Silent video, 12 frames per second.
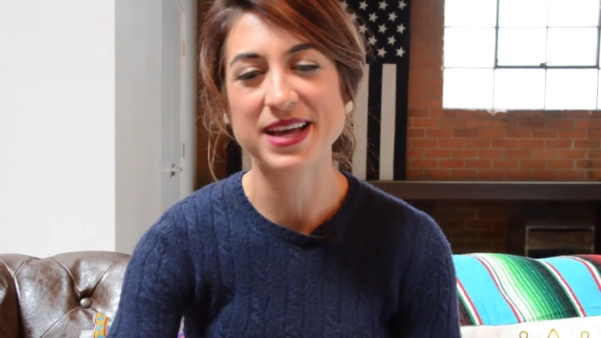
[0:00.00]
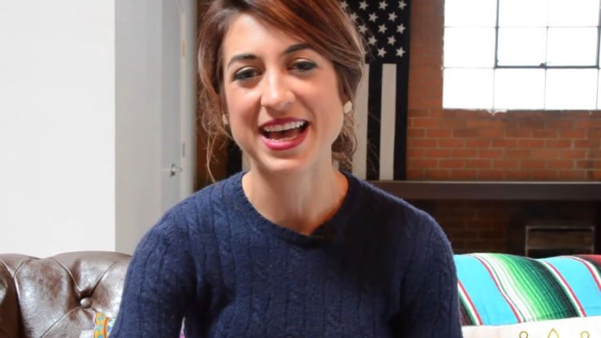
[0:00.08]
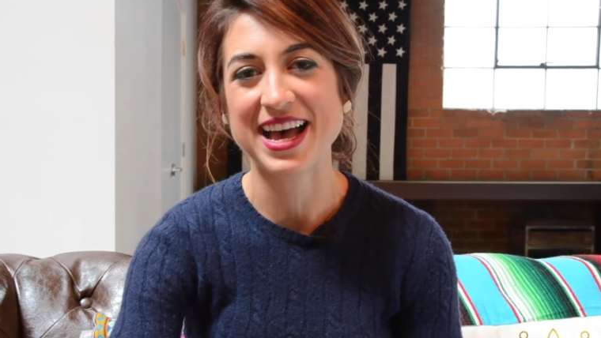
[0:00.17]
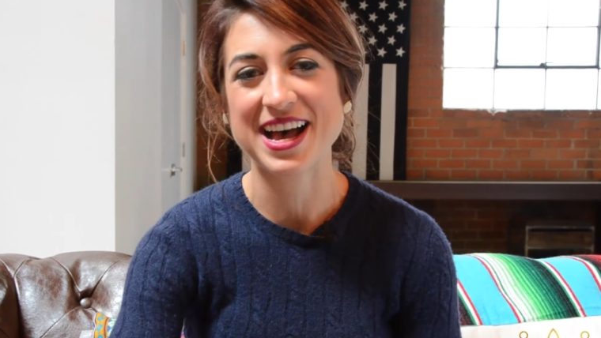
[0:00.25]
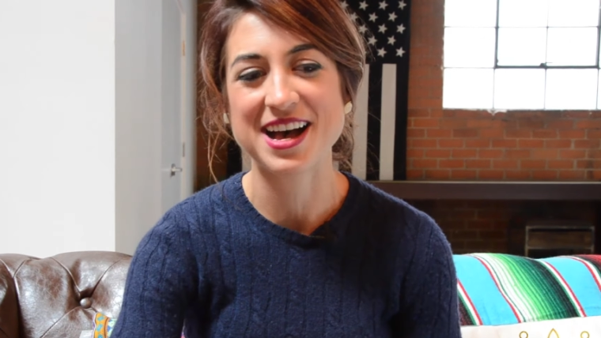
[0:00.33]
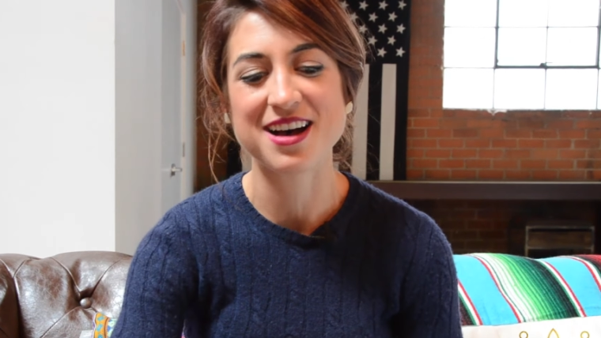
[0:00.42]
Let
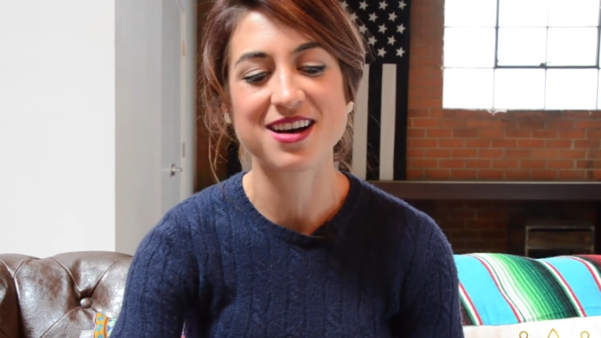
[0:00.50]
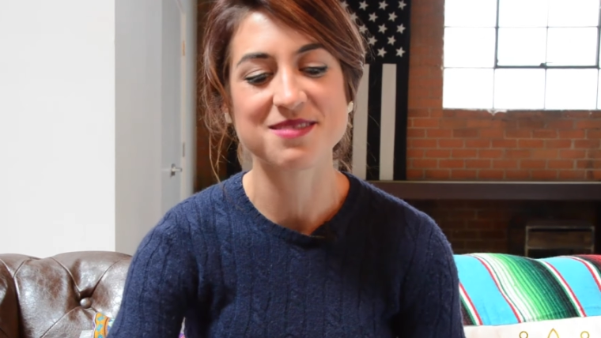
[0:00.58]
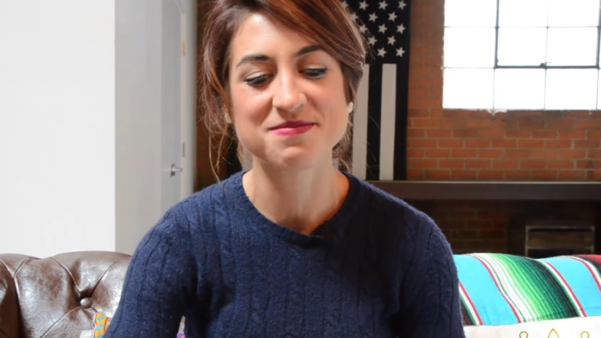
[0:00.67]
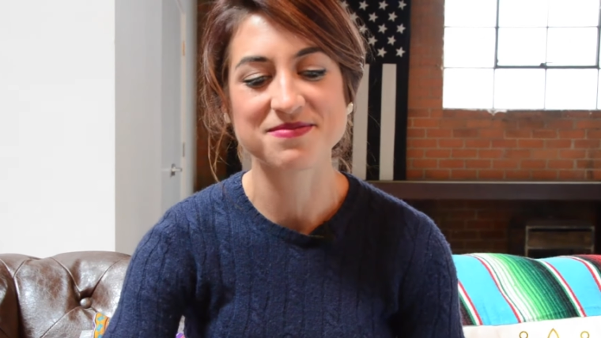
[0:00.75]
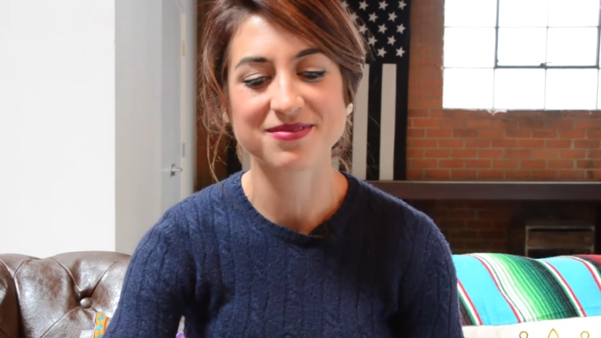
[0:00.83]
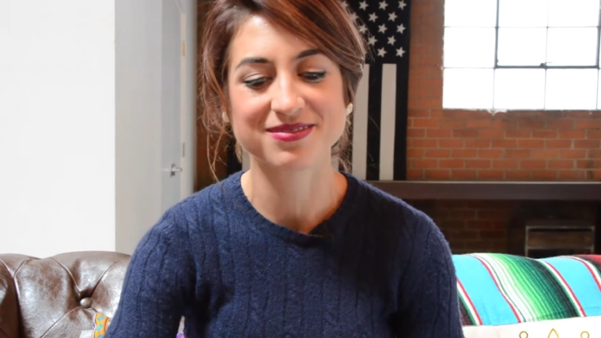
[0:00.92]

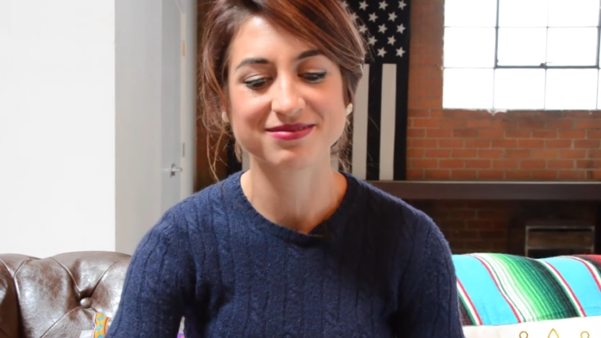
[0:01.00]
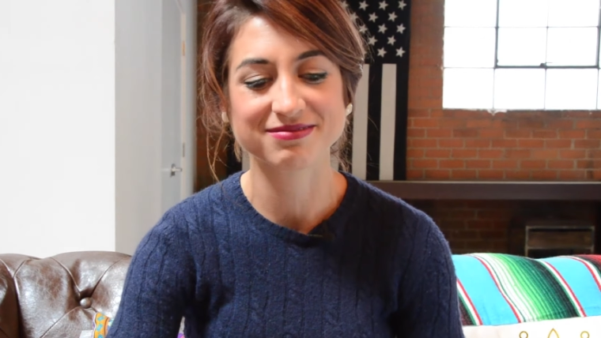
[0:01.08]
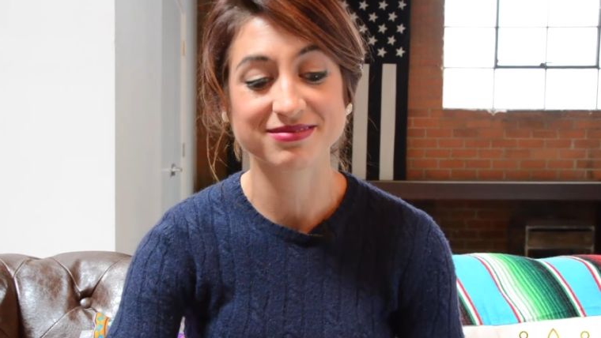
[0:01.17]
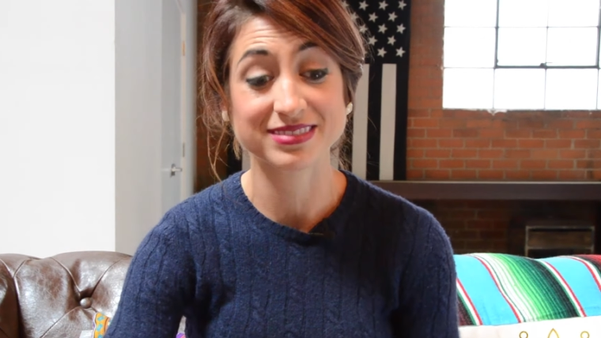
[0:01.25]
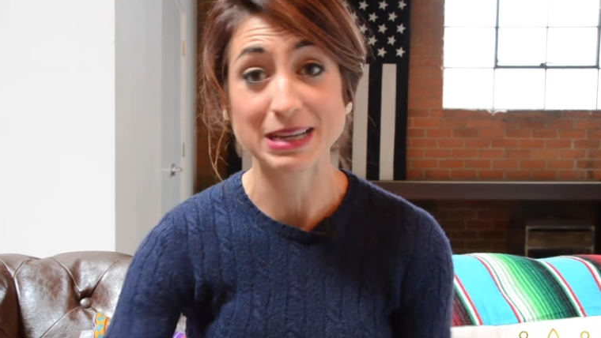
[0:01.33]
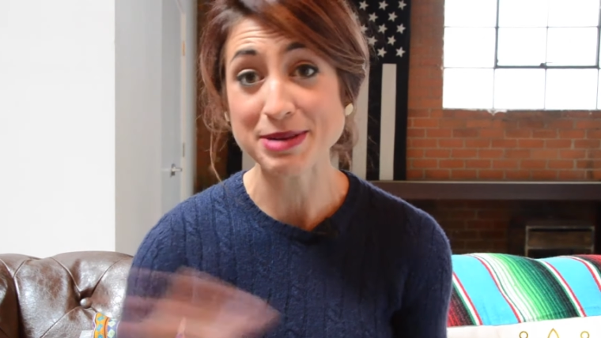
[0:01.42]
me know
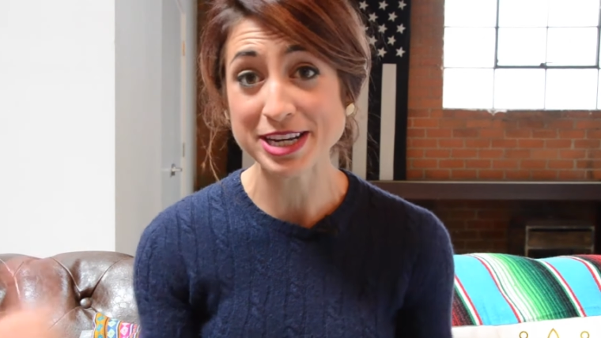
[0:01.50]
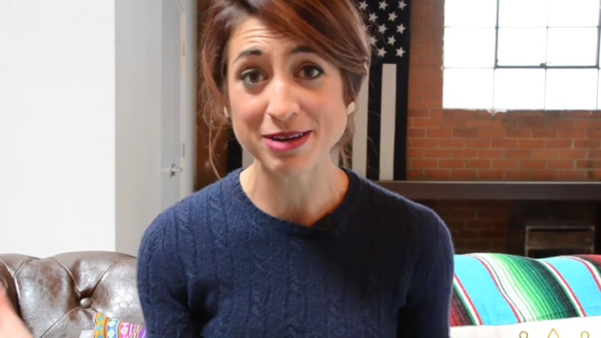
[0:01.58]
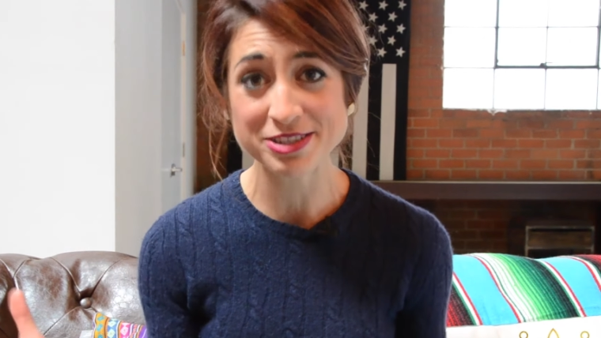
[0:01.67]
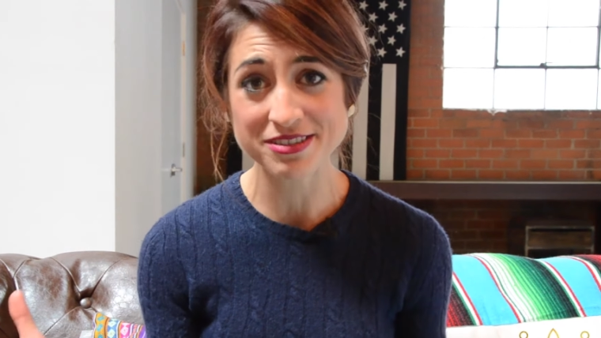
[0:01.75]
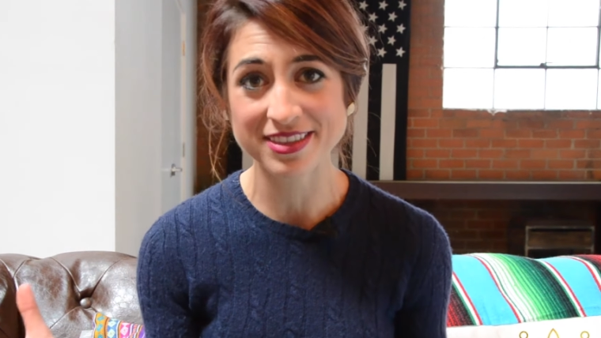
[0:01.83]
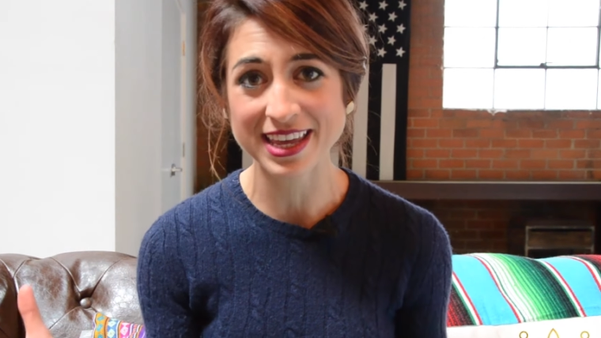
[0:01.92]

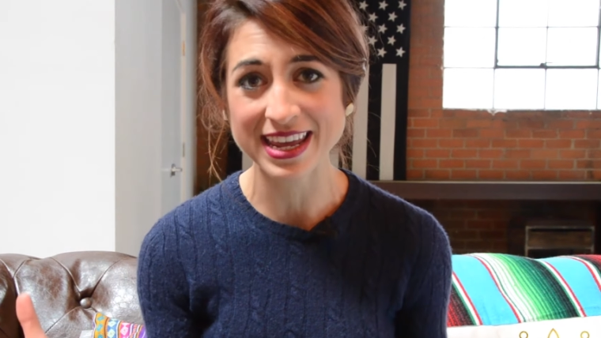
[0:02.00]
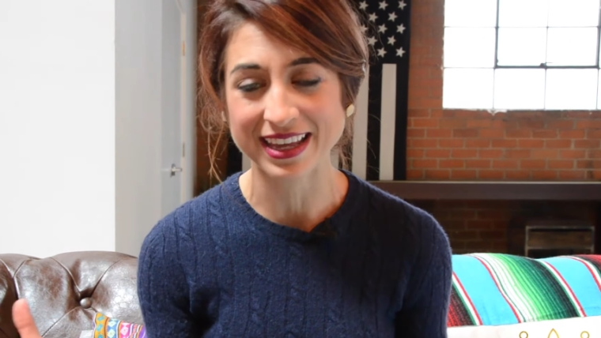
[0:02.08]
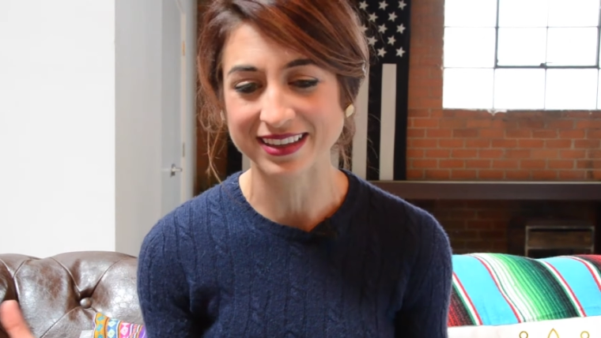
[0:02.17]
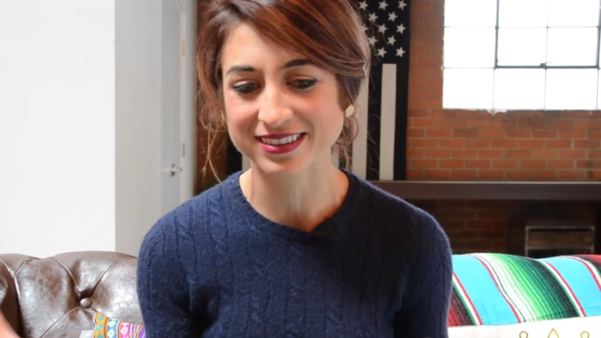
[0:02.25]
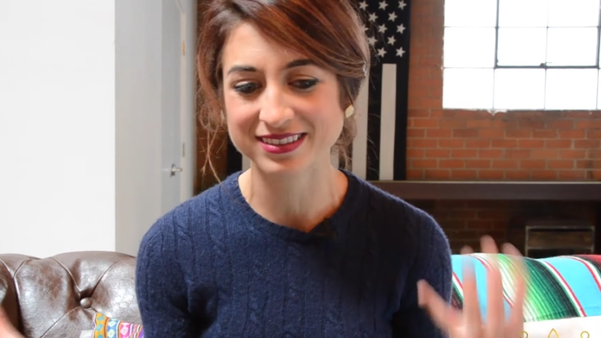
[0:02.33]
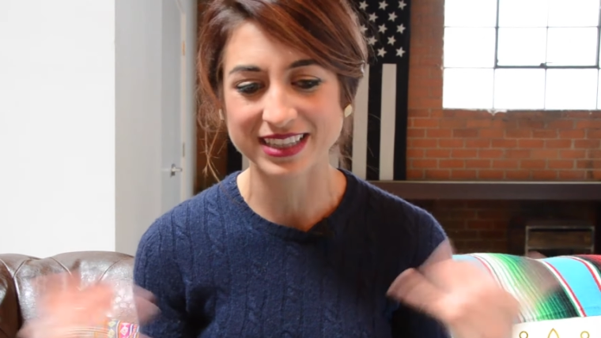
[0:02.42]
what you think.